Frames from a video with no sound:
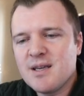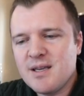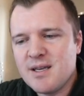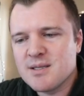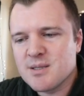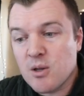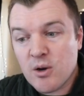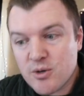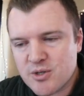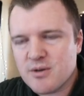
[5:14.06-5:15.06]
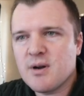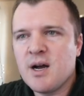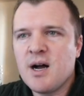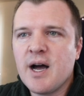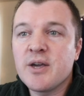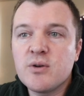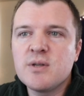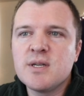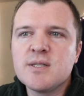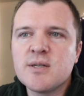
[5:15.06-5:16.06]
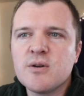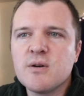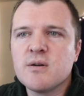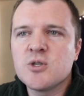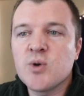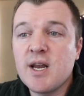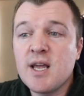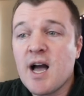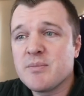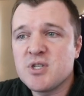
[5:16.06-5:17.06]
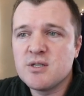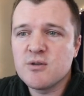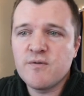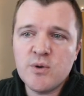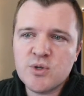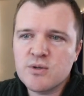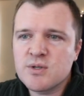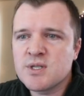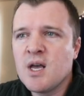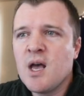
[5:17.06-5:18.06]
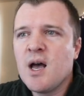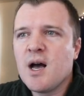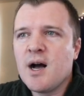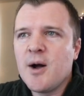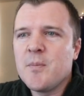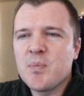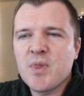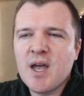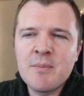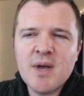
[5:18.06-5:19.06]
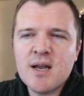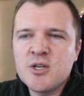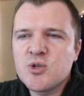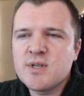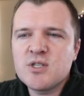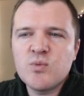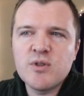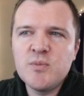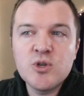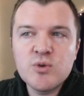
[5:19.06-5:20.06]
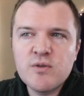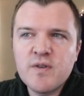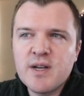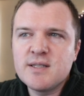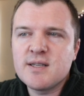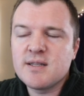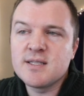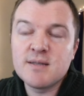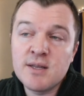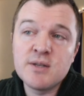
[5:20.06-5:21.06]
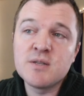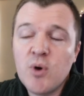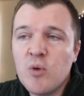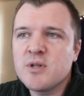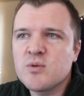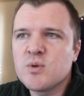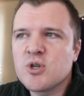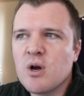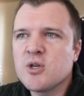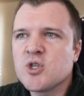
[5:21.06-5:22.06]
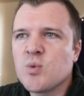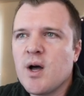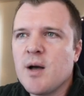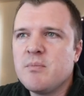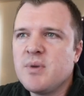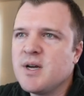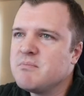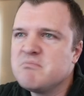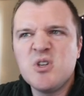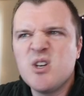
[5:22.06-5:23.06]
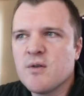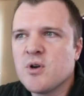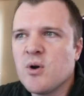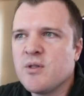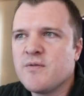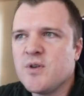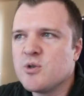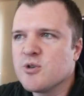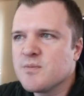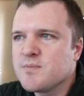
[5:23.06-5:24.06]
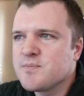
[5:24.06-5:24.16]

gets larger, uh, I could consider trading options or futures. Um, I'm not interested with mutual funds at, the, at this moment with Charles Schwab, but you never know in the future.